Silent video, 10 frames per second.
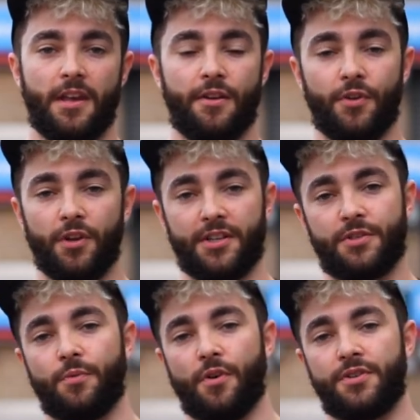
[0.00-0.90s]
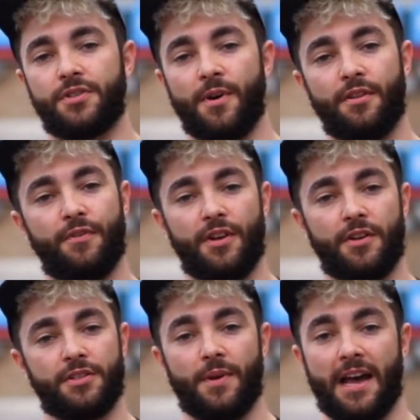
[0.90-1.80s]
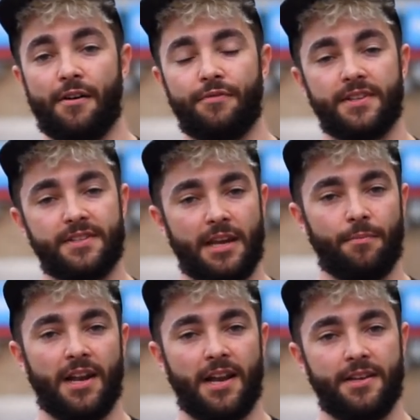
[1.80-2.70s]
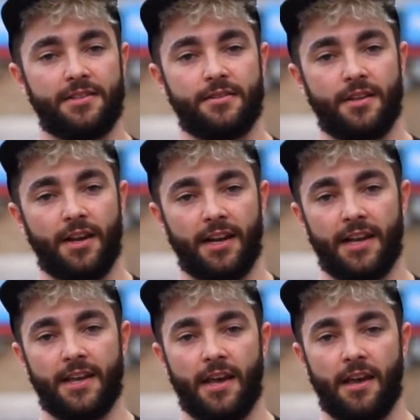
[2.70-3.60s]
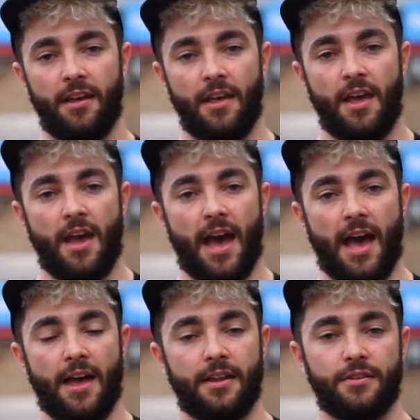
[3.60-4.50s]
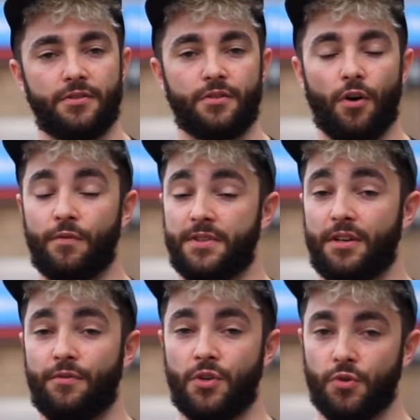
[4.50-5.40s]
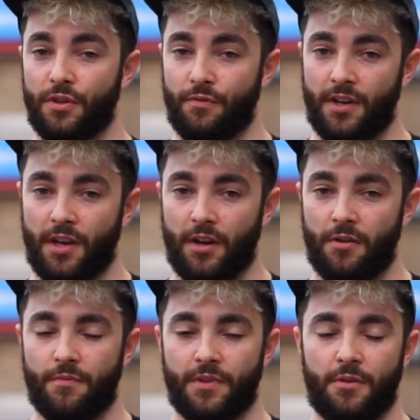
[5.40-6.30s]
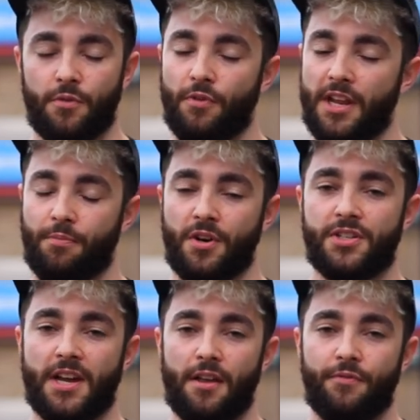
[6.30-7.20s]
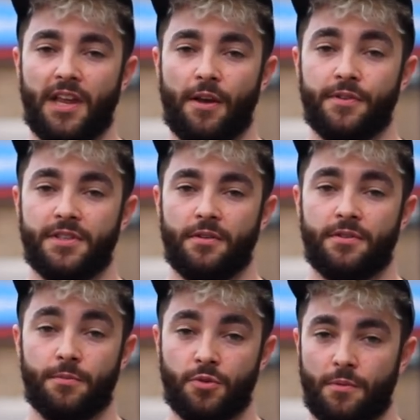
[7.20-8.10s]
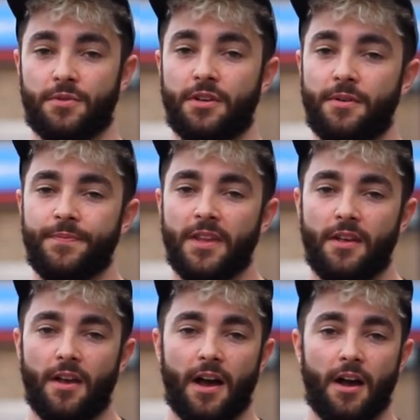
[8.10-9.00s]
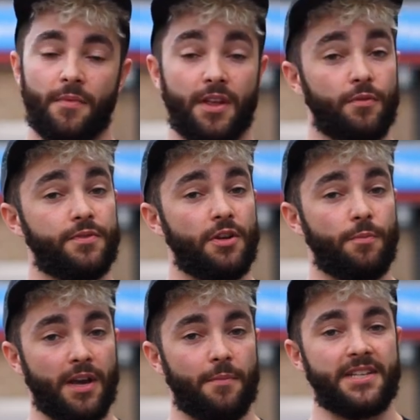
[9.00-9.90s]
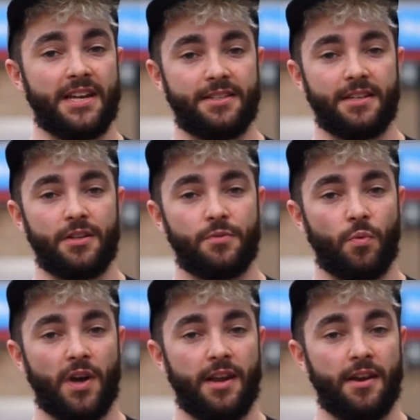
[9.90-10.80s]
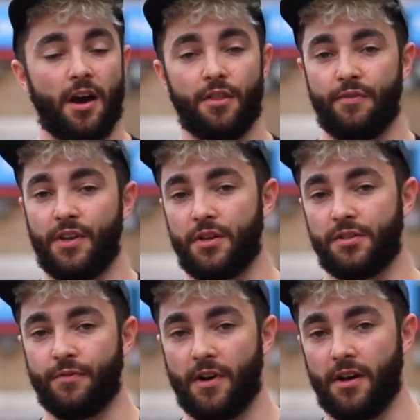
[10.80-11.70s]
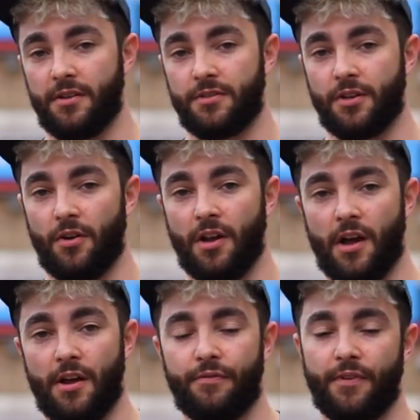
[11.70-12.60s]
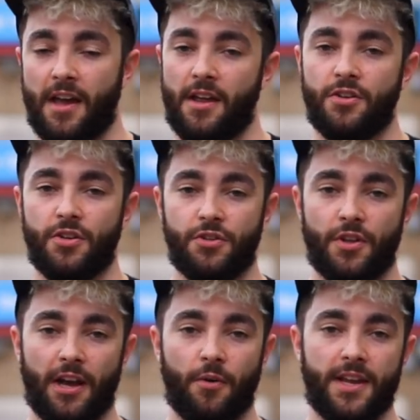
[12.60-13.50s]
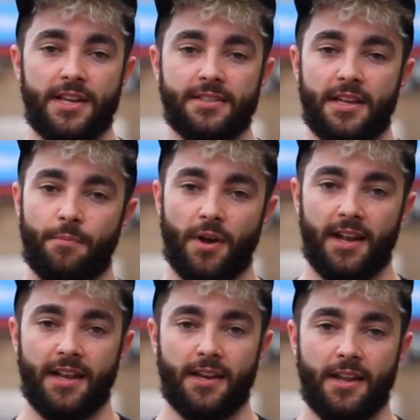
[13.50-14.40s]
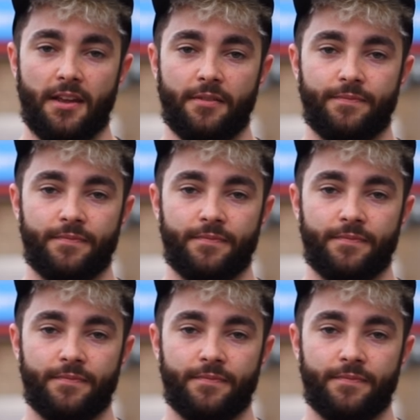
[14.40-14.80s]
If you'd like to watch some other videos that we have in the same playlist, then click here. And obviously, if you enjoyed the video, then we really appreciate if you gave us a subscription. Um, and then obviously you'll be updated when other videos of ours go live and you can do that quite easily by clicking here.